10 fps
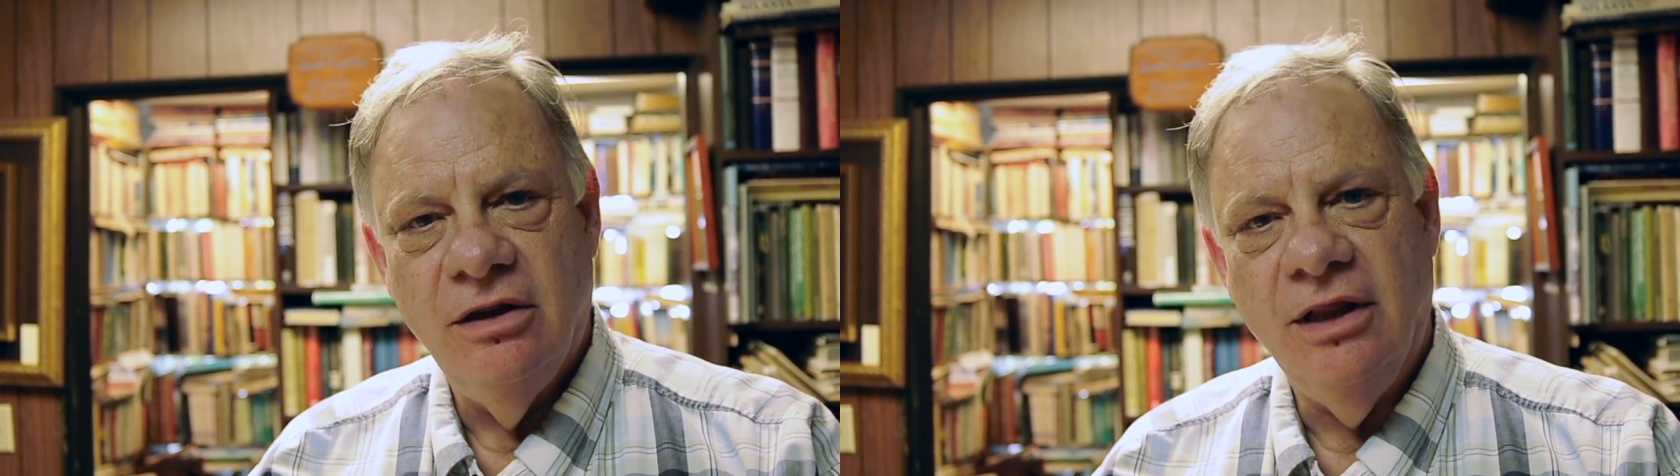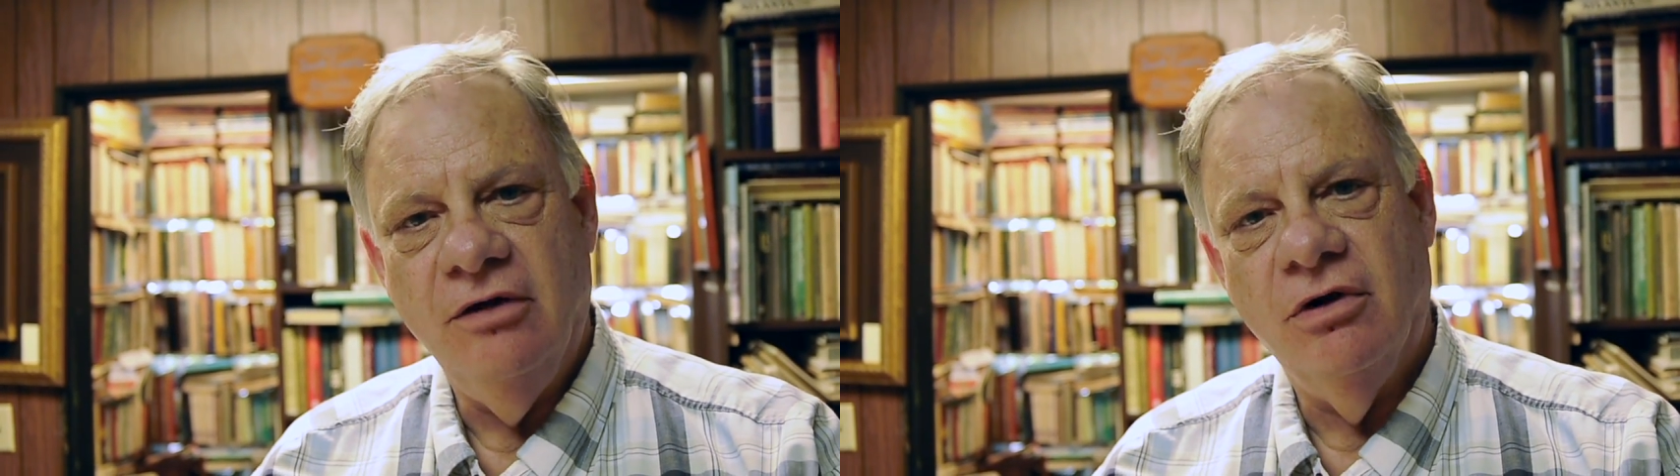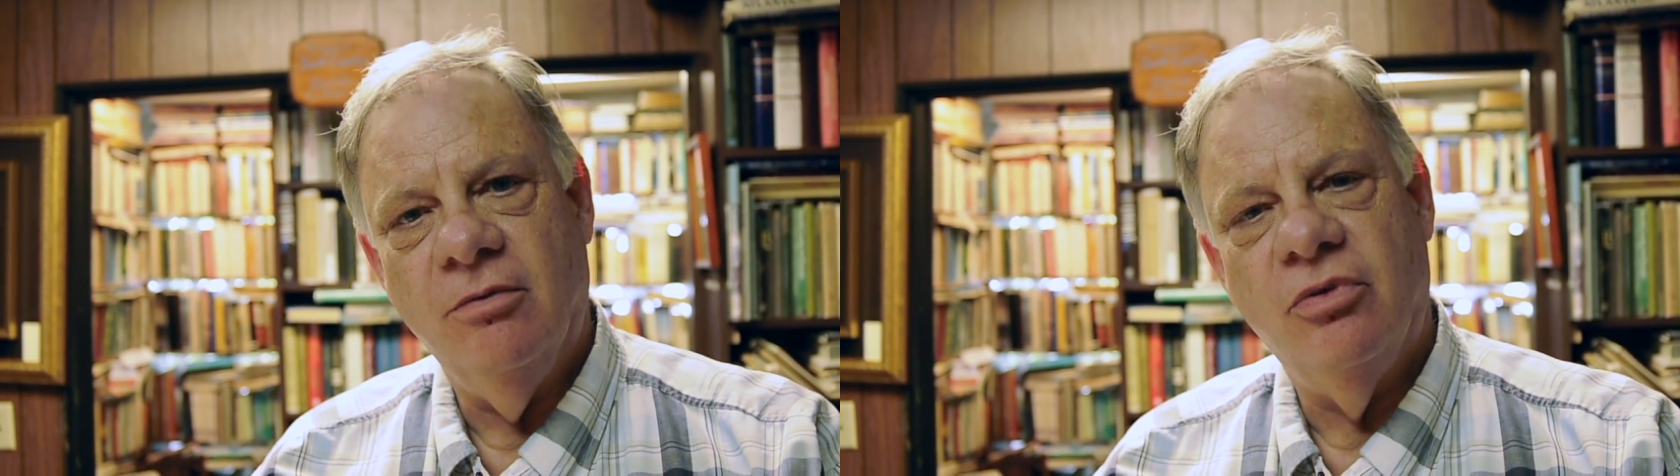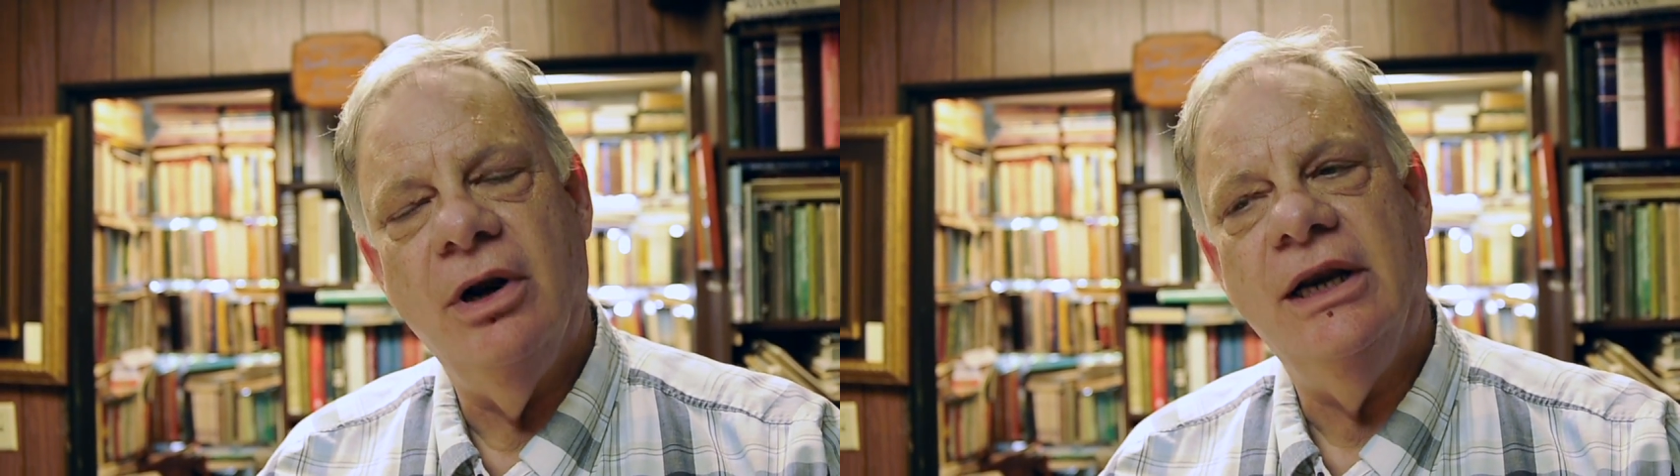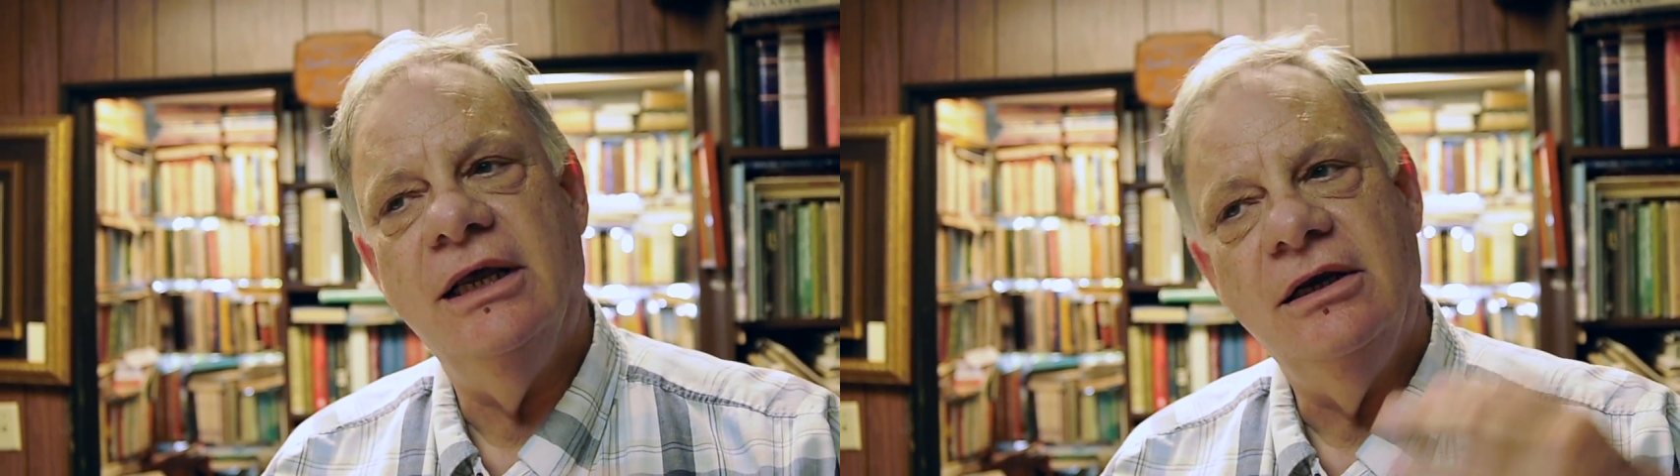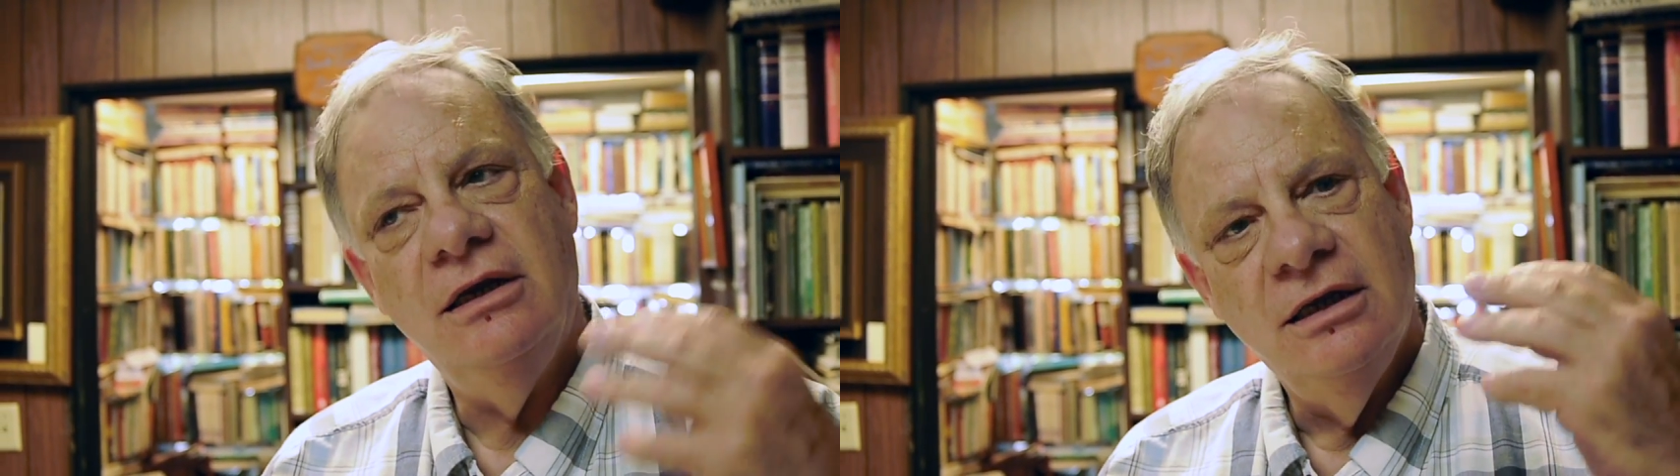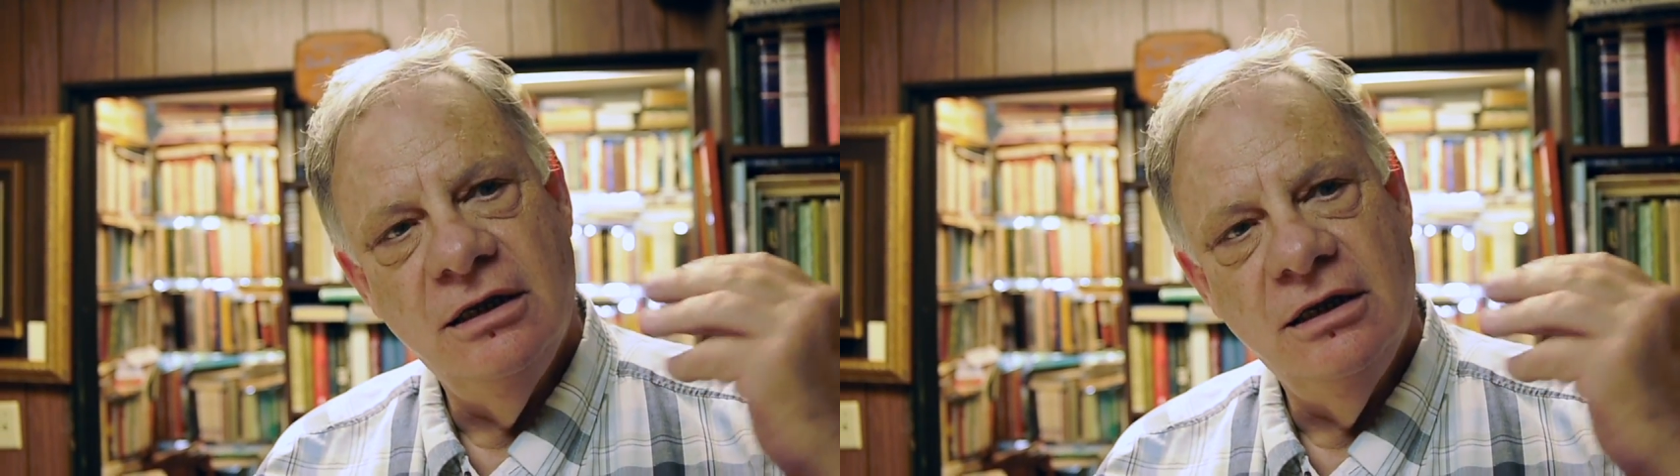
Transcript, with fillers: They were printed